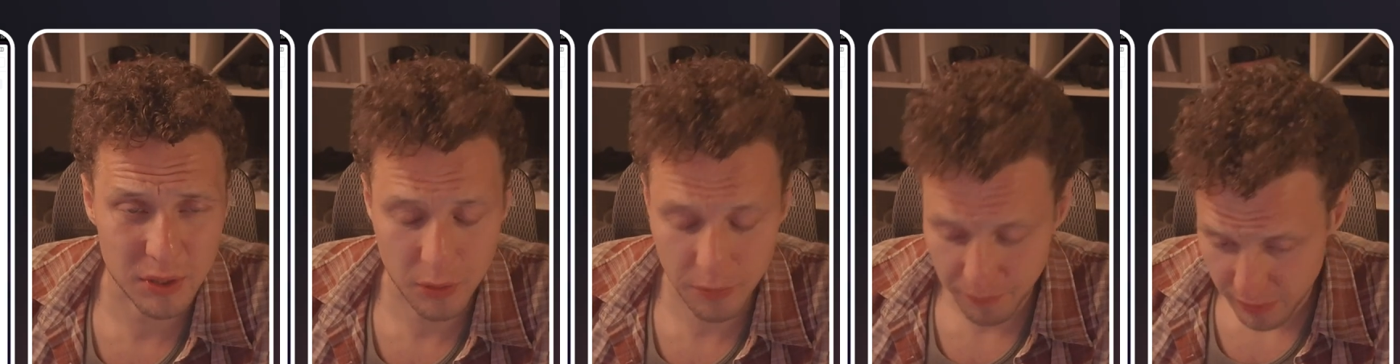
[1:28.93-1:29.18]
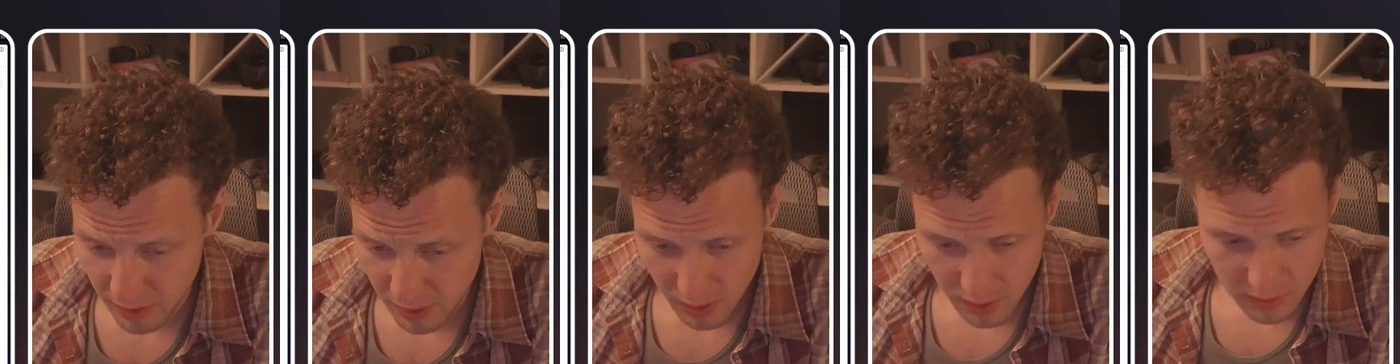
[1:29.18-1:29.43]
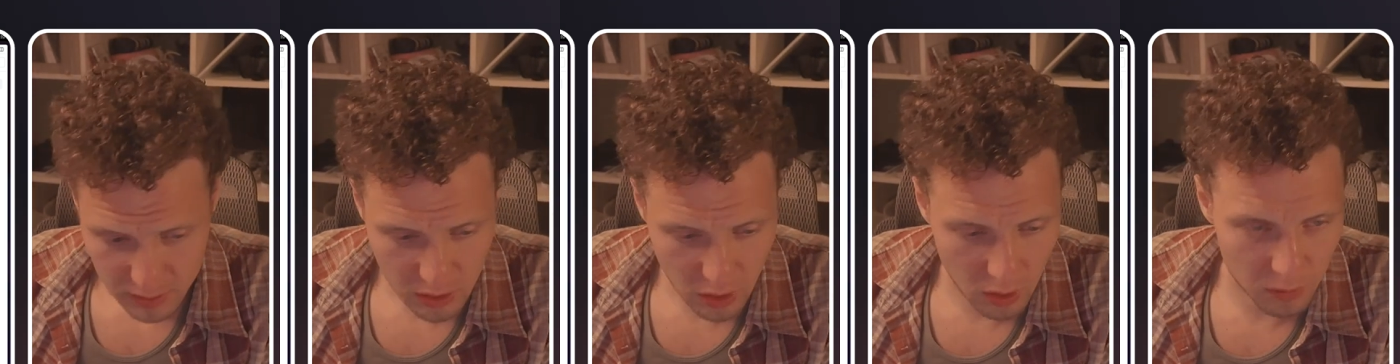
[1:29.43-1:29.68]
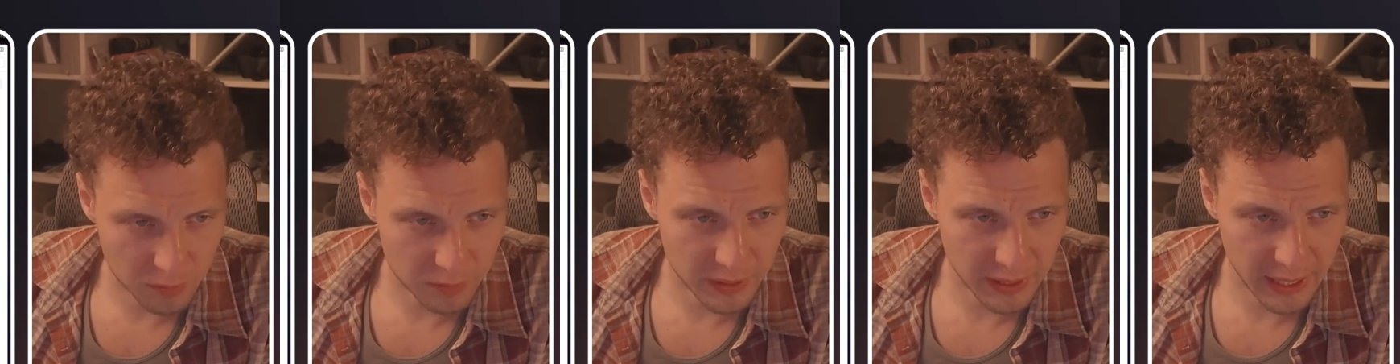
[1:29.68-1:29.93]
you.
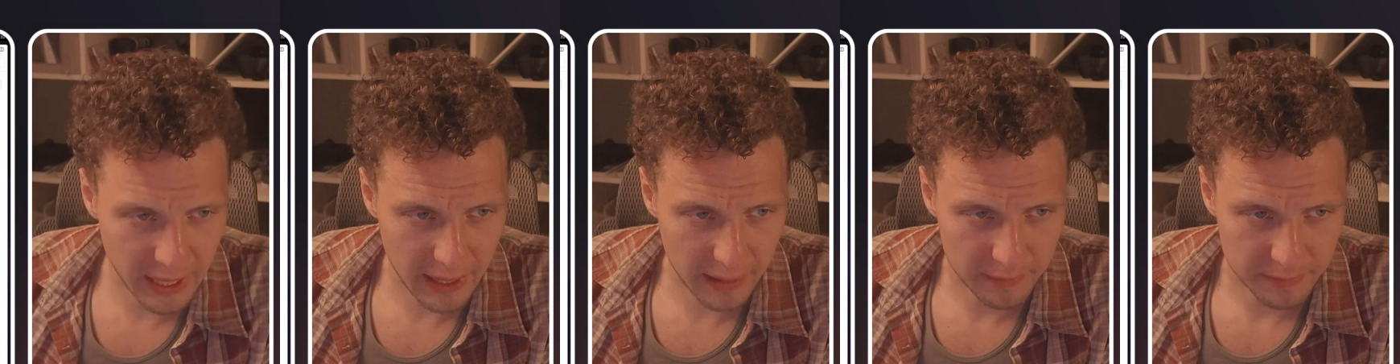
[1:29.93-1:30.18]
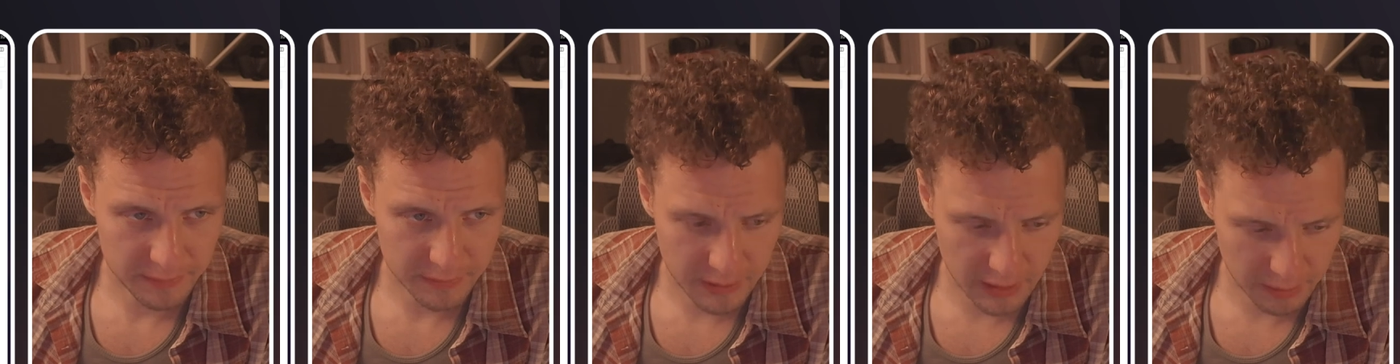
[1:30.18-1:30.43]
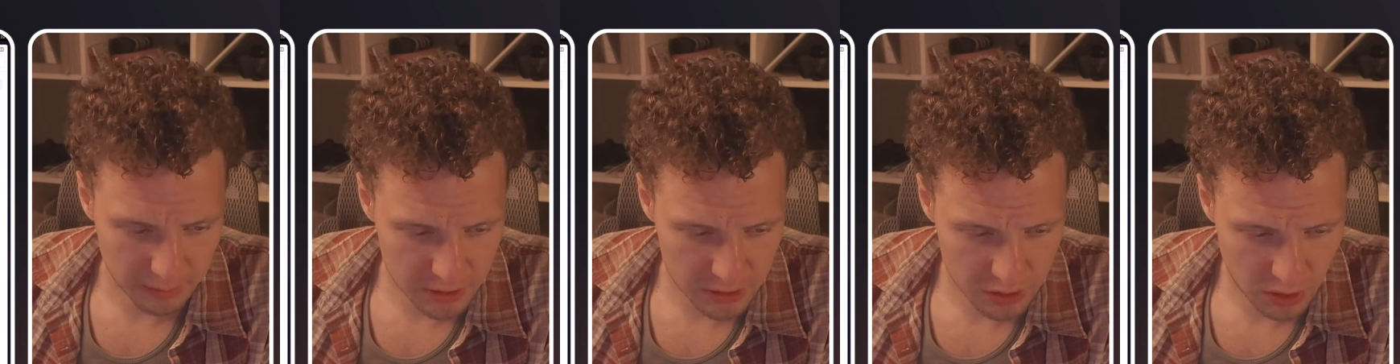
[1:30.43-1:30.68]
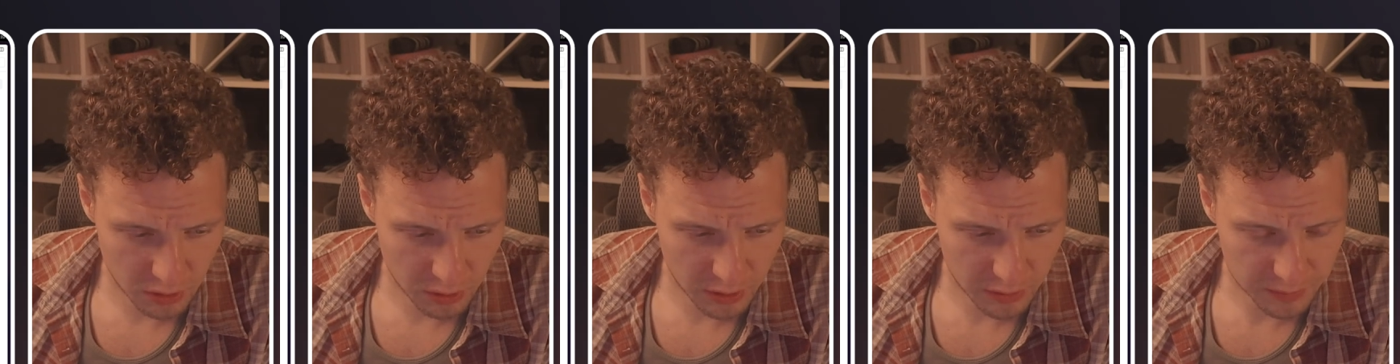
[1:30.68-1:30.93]
So yeah, let me
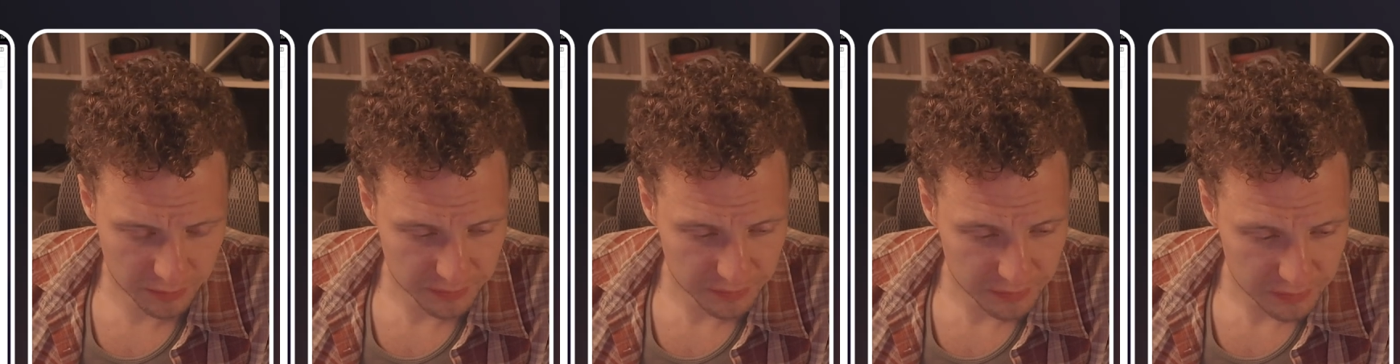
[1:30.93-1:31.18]
show you.